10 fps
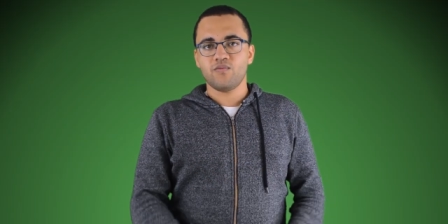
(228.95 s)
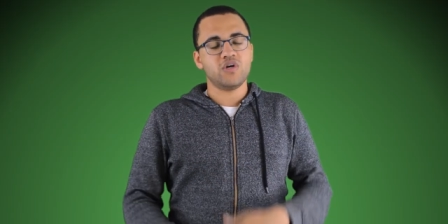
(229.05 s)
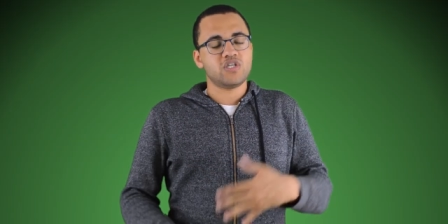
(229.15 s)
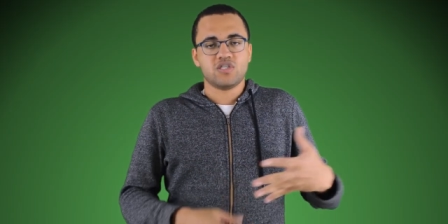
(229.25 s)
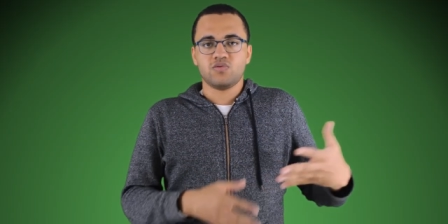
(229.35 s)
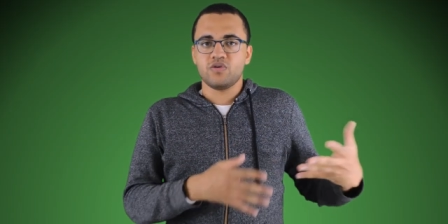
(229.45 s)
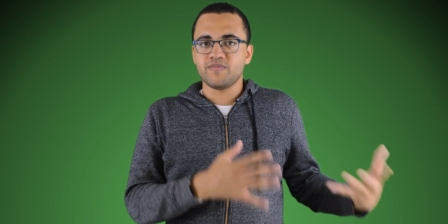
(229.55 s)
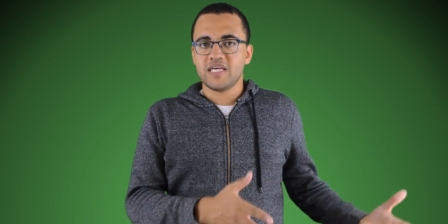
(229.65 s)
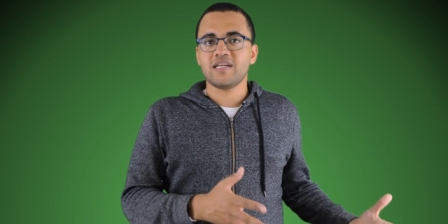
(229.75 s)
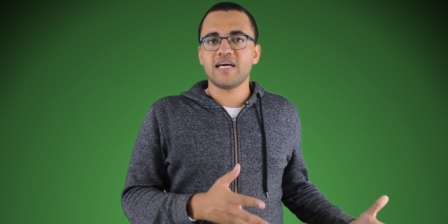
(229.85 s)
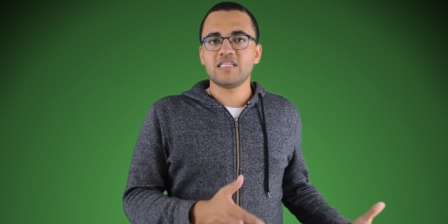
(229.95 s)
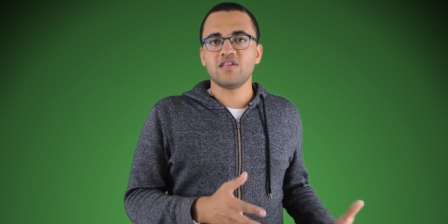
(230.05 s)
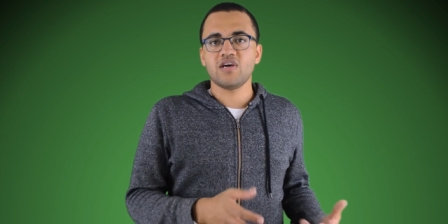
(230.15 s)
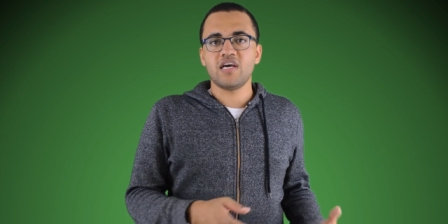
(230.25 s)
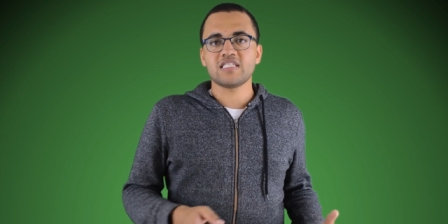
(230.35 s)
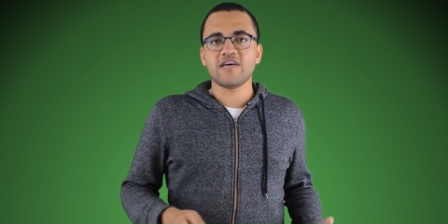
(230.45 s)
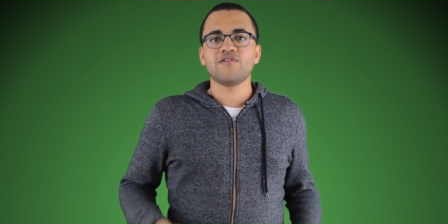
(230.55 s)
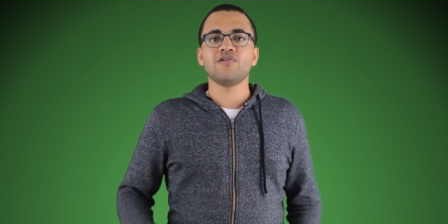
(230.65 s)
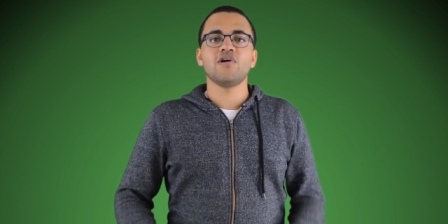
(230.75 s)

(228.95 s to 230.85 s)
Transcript: which was made in 1937,